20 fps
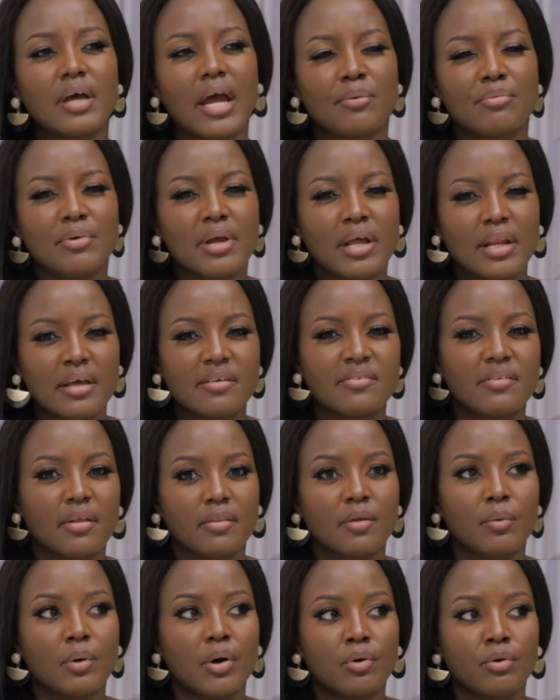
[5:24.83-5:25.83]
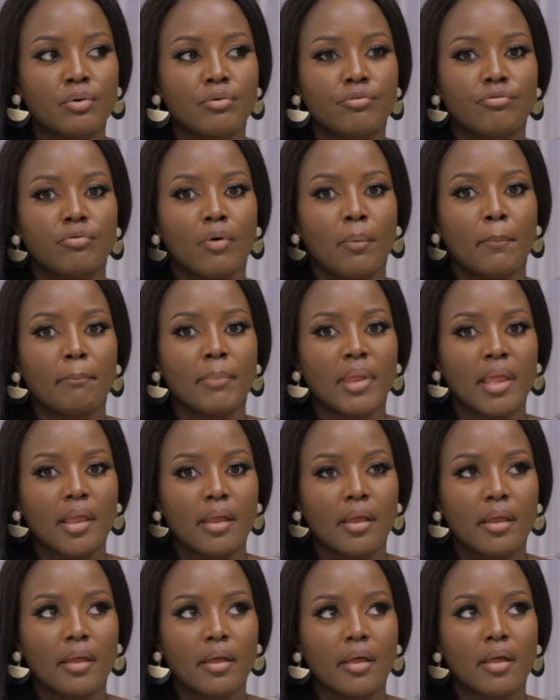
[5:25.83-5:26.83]
I realized that they were all for me.
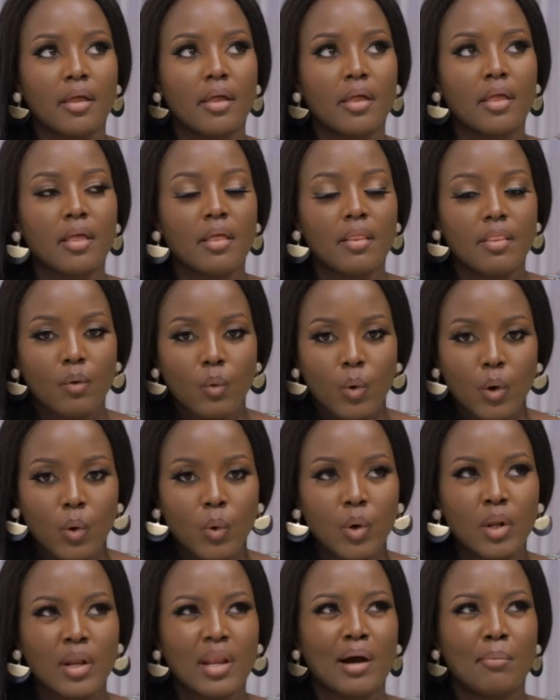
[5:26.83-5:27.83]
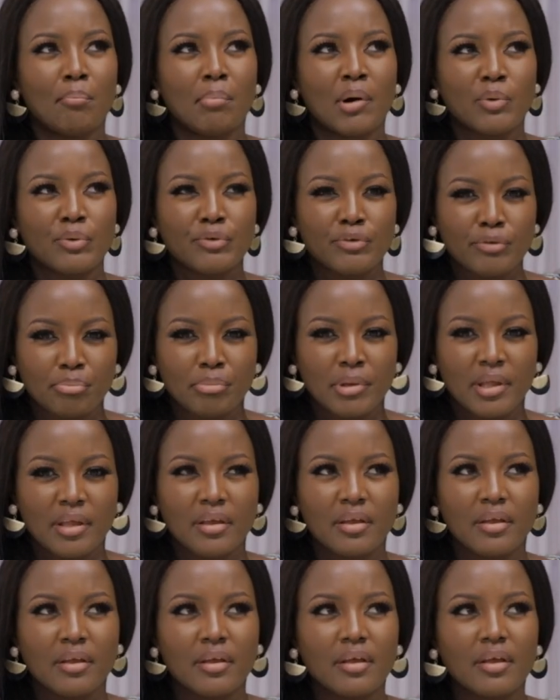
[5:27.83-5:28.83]
They were all about me.